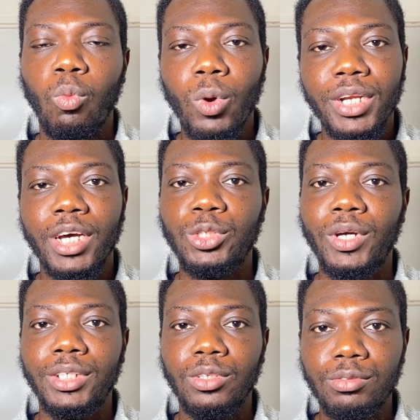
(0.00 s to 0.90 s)
Whether
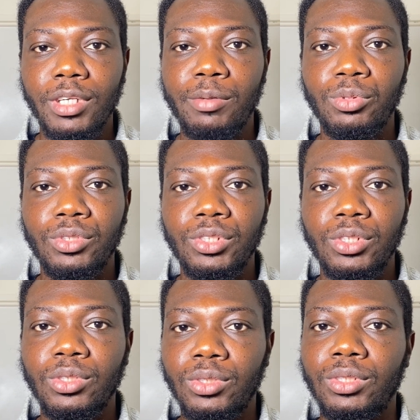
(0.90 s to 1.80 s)
you are in offside
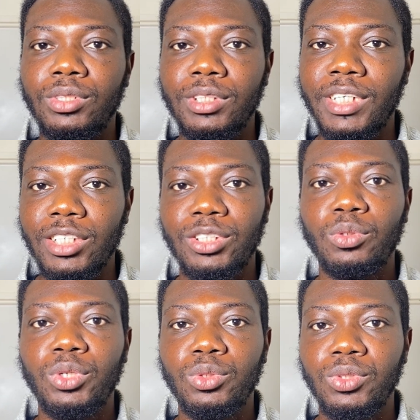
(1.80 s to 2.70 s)
position or not, they are
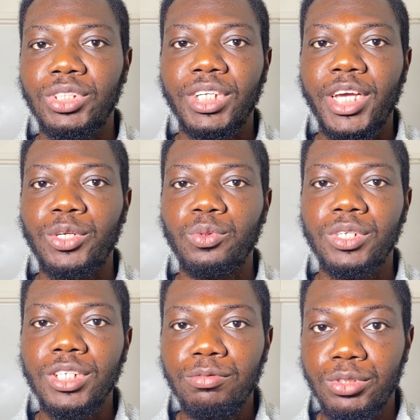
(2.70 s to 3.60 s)
still going to deny you
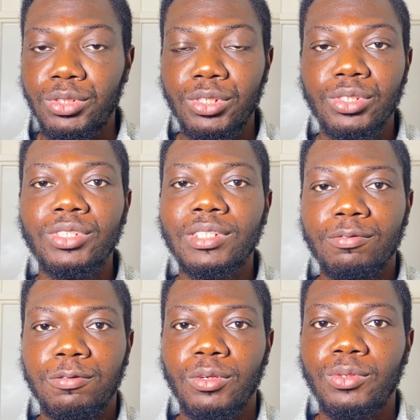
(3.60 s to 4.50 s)
if you not
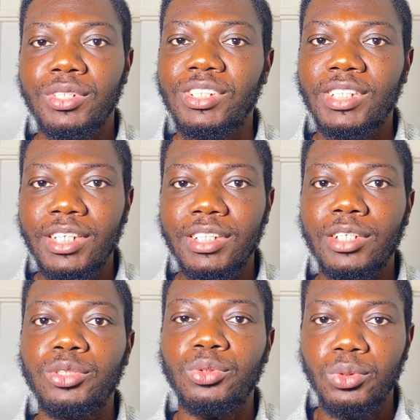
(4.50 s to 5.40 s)
follow the
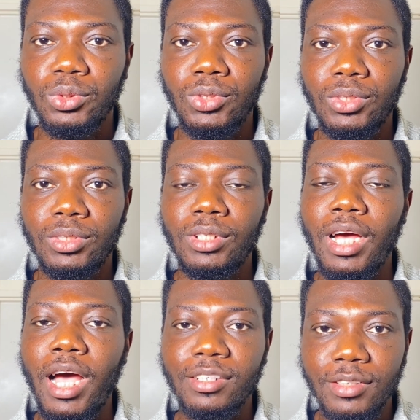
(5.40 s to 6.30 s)
standard rules
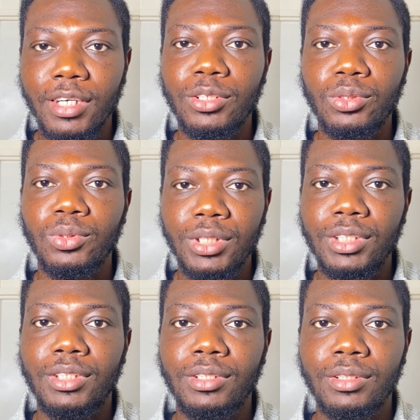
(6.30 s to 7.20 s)
assigned to
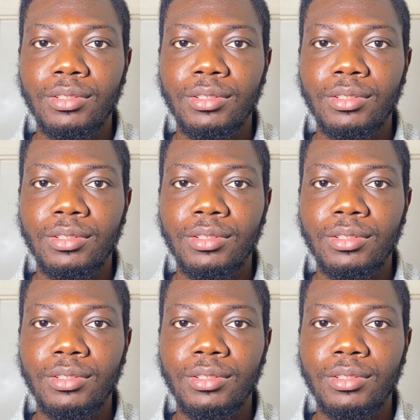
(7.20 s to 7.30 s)
it.